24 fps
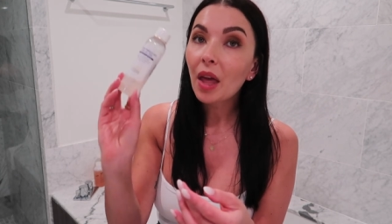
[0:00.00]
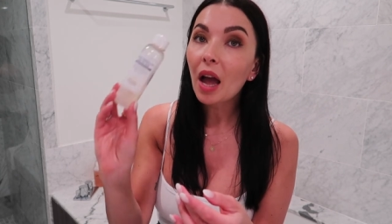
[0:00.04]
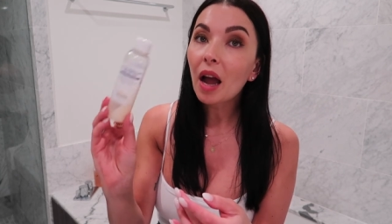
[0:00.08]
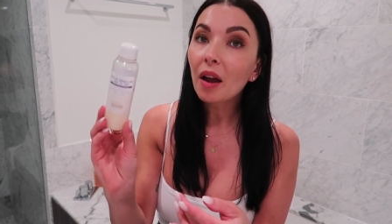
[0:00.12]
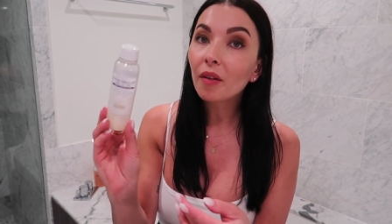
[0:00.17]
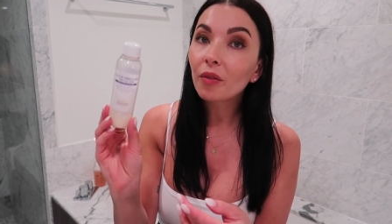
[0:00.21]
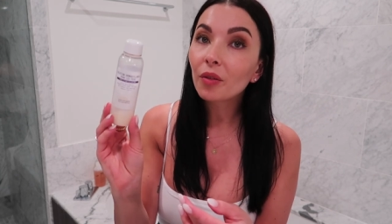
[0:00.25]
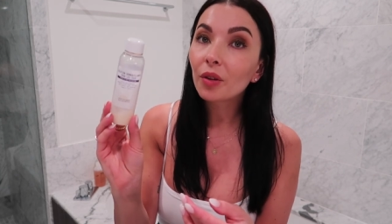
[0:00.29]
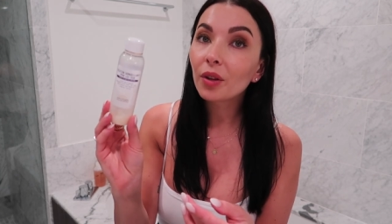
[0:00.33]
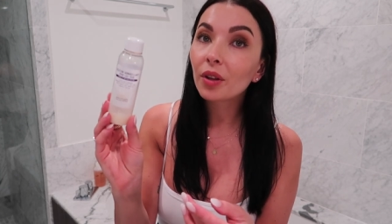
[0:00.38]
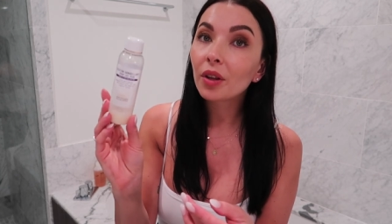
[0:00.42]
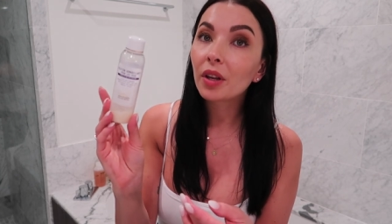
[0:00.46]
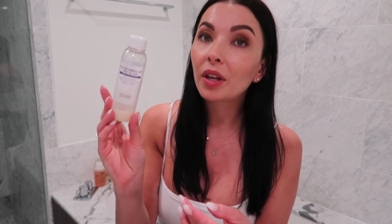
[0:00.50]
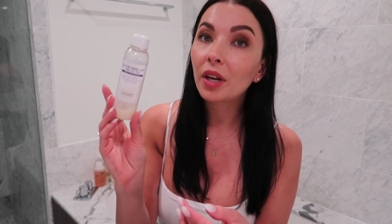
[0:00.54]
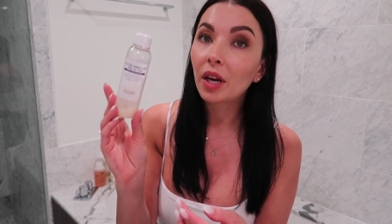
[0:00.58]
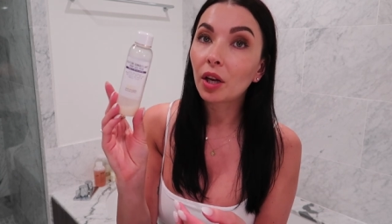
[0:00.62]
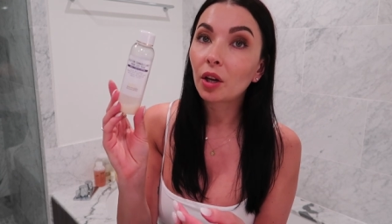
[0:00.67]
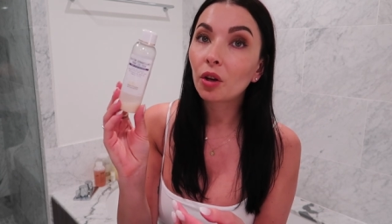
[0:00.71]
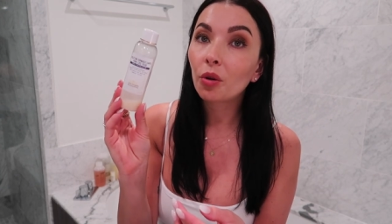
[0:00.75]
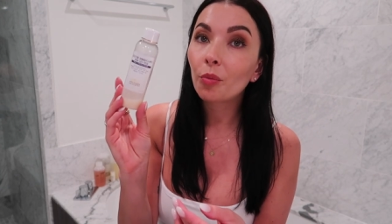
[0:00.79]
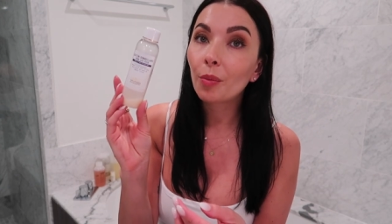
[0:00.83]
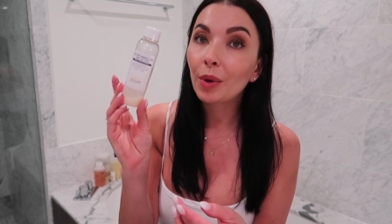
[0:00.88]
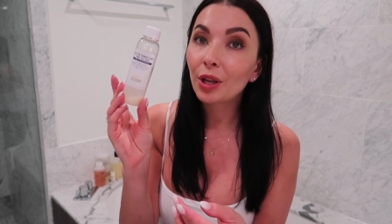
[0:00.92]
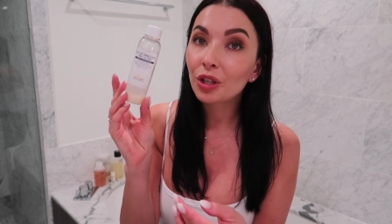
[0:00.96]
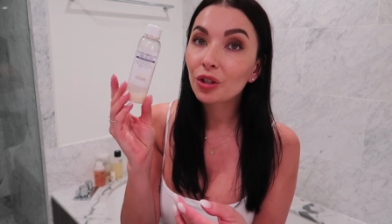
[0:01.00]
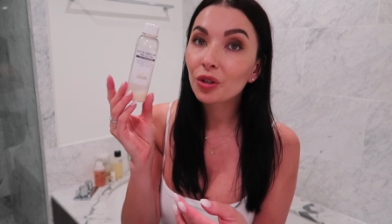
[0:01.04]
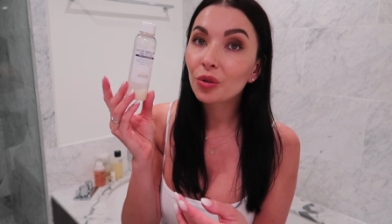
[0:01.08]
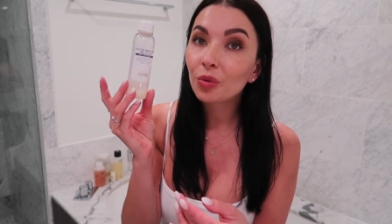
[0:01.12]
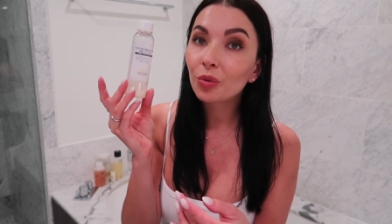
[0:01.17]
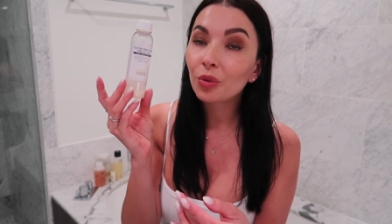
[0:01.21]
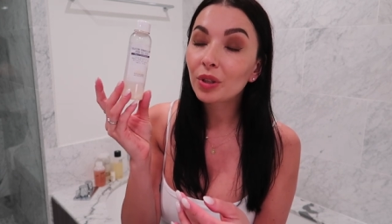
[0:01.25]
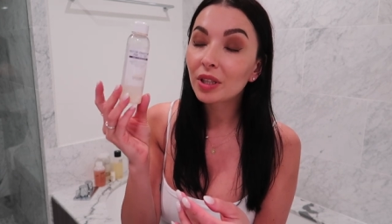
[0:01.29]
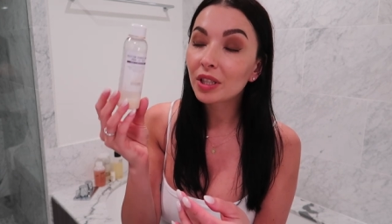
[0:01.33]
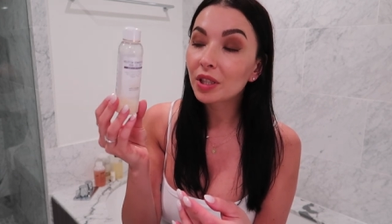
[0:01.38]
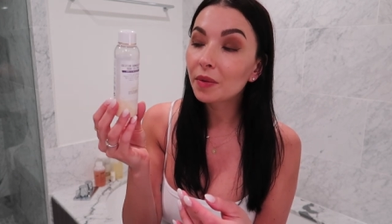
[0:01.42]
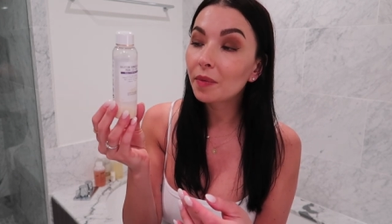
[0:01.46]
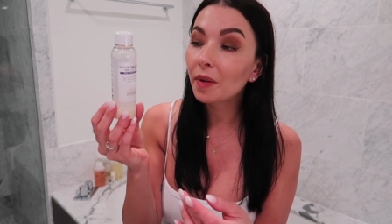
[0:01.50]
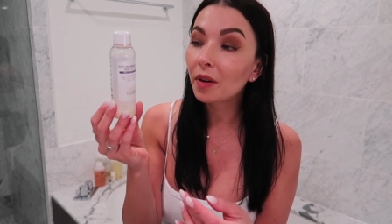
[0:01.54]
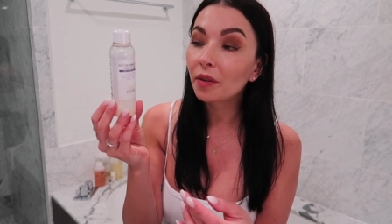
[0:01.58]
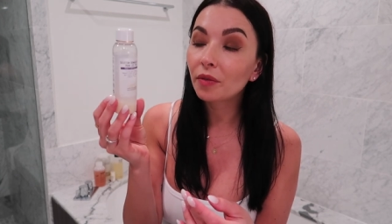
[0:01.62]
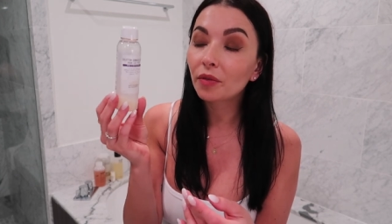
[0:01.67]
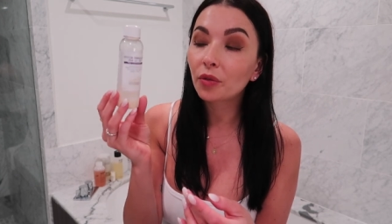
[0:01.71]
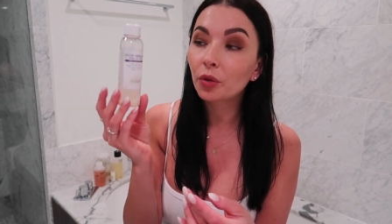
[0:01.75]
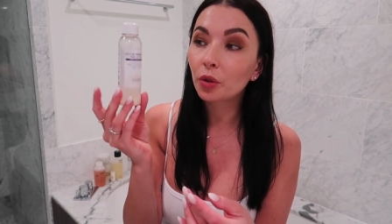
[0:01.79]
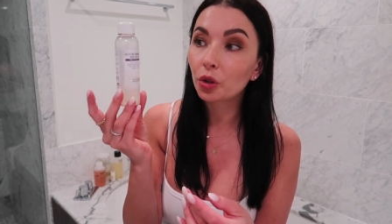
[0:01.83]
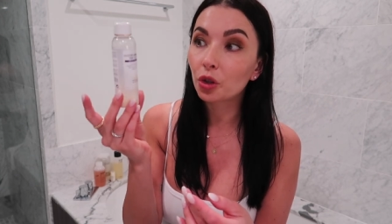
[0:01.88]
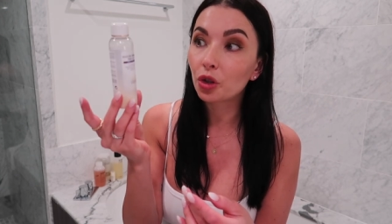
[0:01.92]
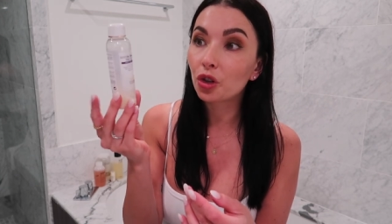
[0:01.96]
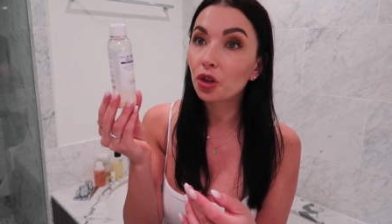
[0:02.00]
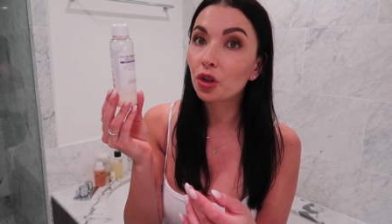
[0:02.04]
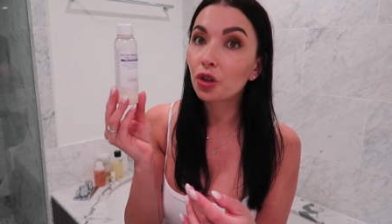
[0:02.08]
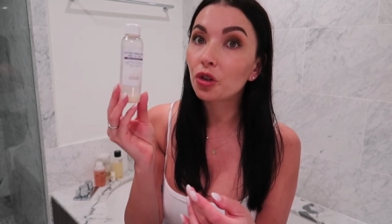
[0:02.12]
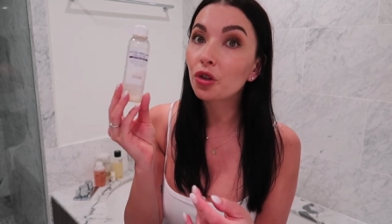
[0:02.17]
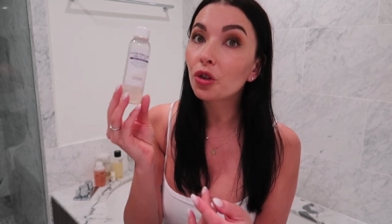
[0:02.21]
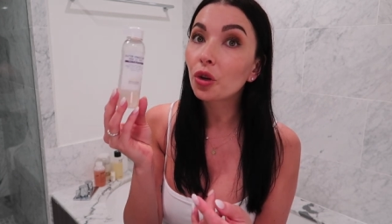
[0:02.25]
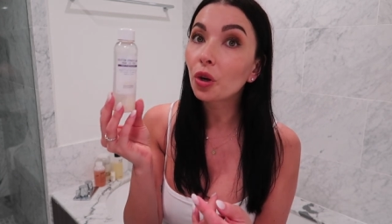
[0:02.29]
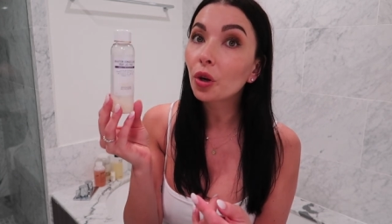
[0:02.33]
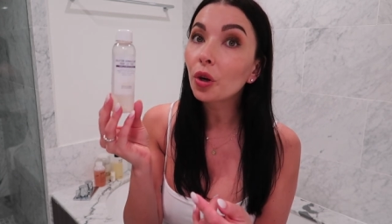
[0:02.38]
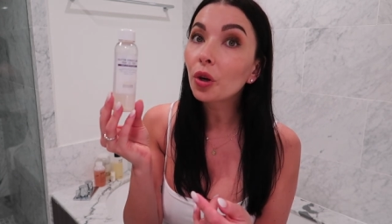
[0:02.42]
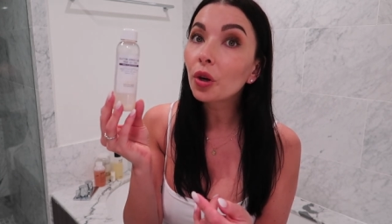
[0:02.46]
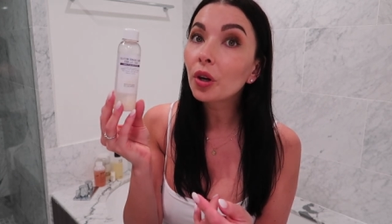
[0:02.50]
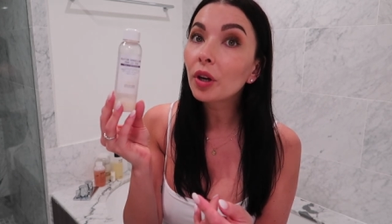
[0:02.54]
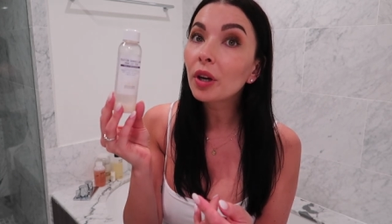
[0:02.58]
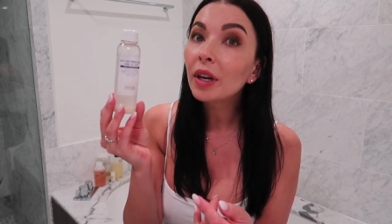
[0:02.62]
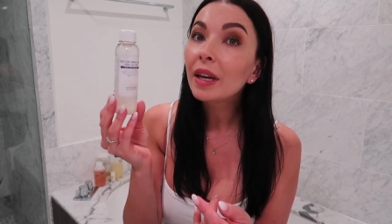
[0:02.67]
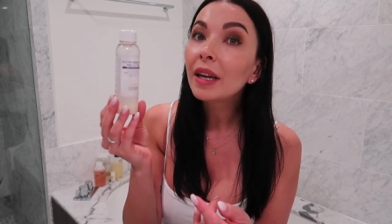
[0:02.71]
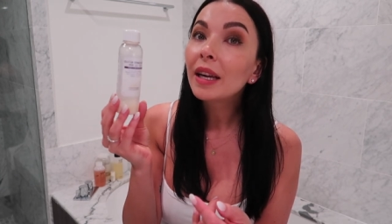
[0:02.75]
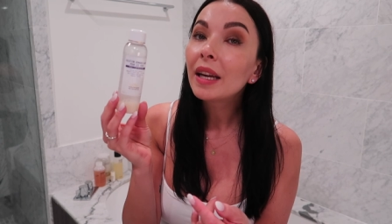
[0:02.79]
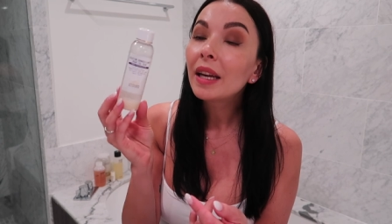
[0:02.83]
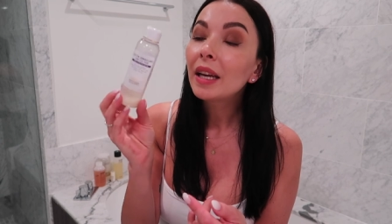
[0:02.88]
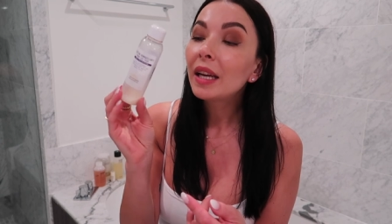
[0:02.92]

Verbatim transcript: I will recommend you this one for sure.